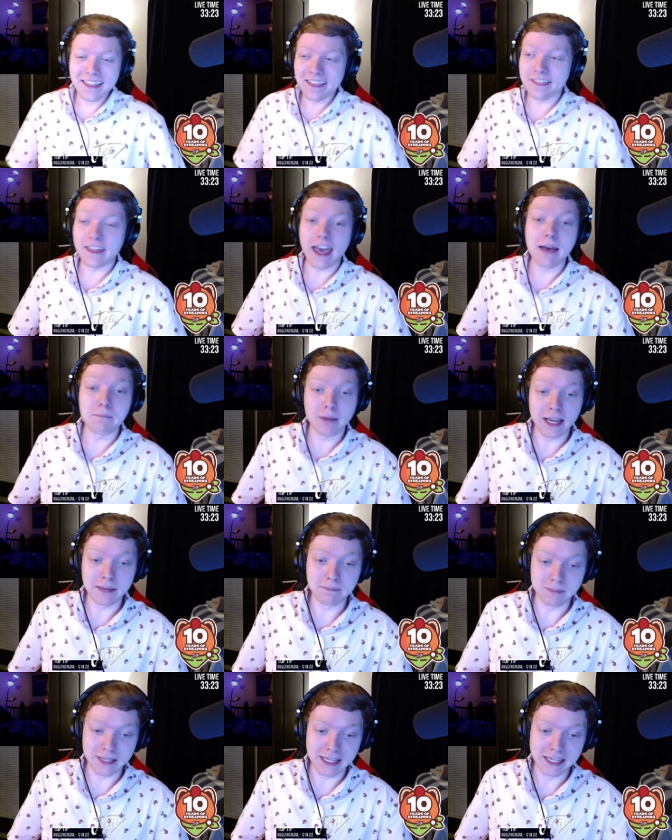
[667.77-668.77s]
that
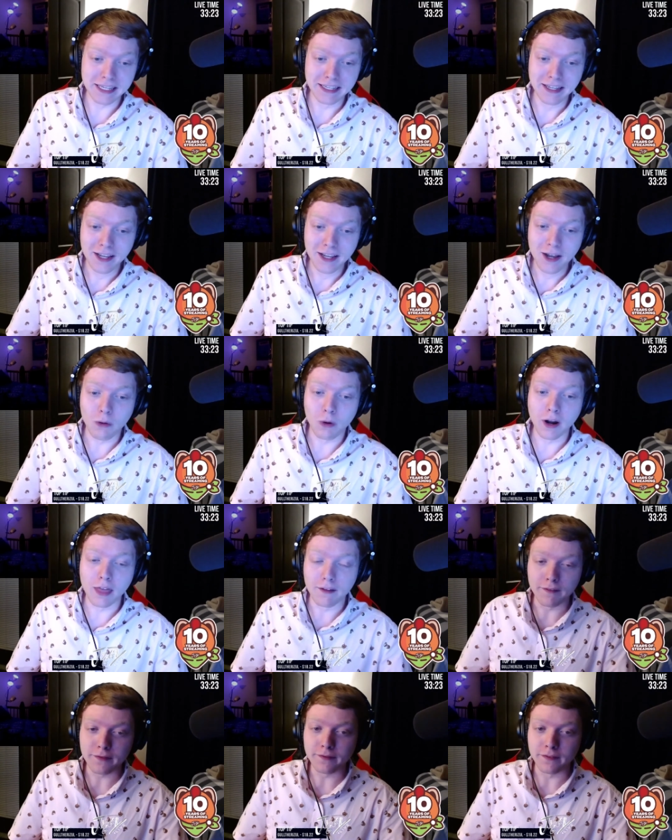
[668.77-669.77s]
might be one of
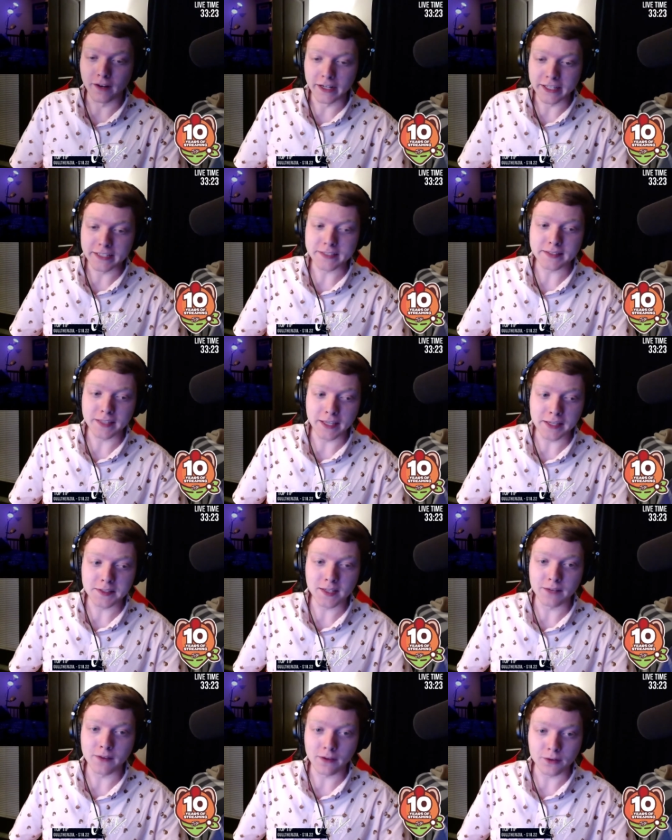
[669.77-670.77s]
the funniest things
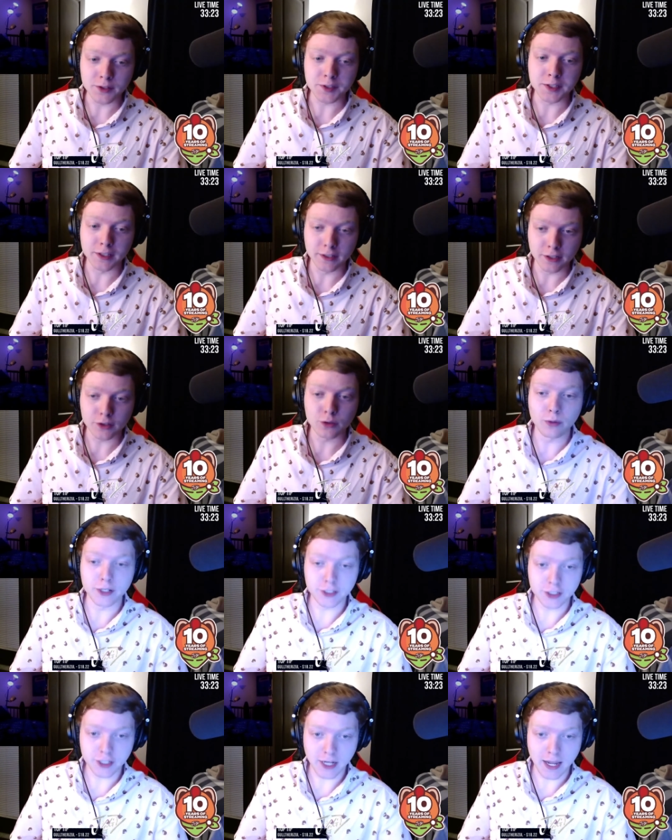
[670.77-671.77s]
I've ever seen in a
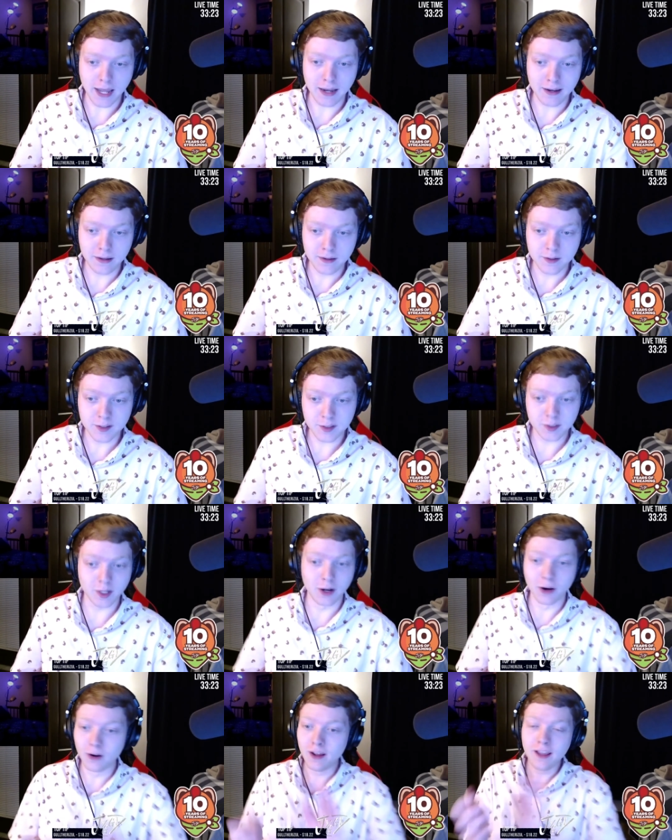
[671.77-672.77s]
Twitch chat.
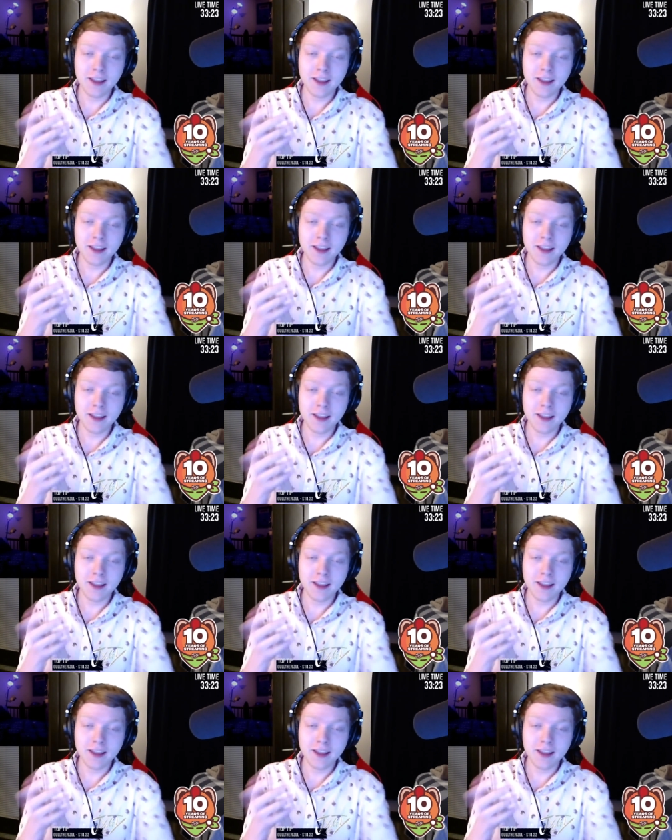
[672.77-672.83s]
So...